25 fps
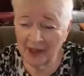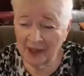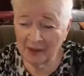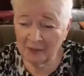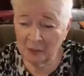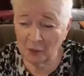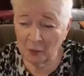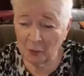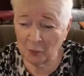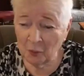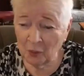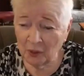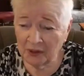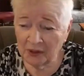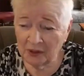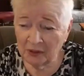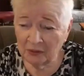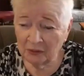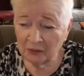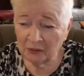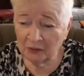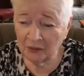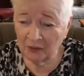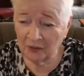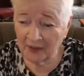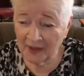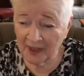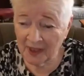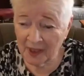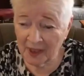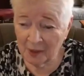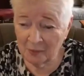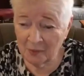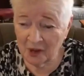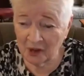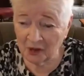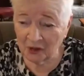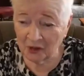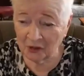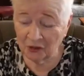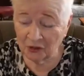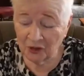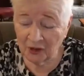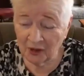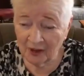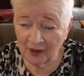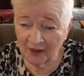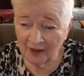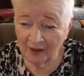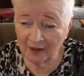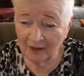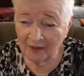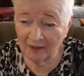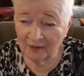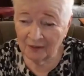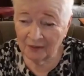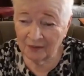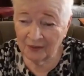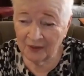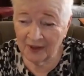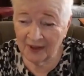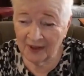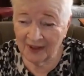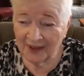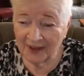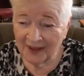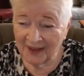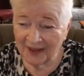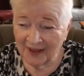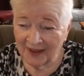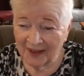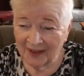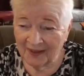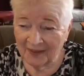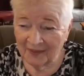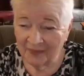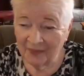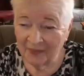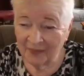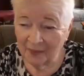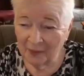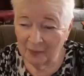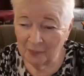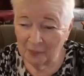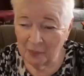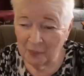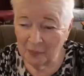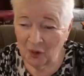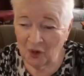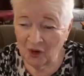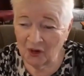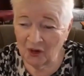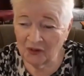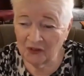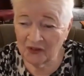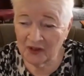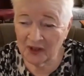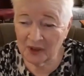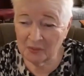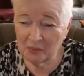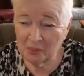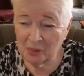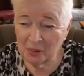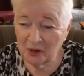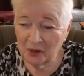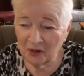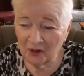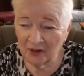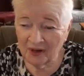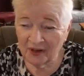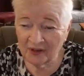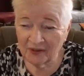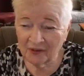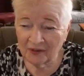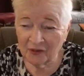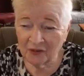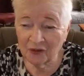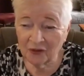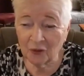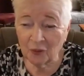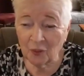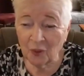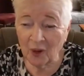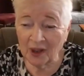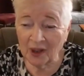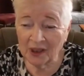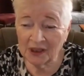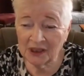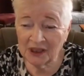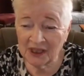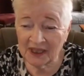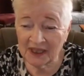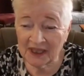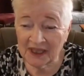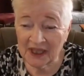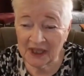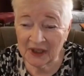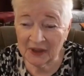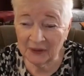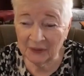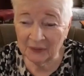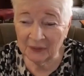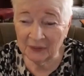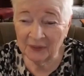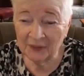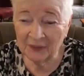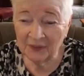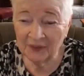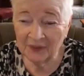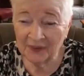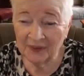have a wonderful image of the bossy part squashing you.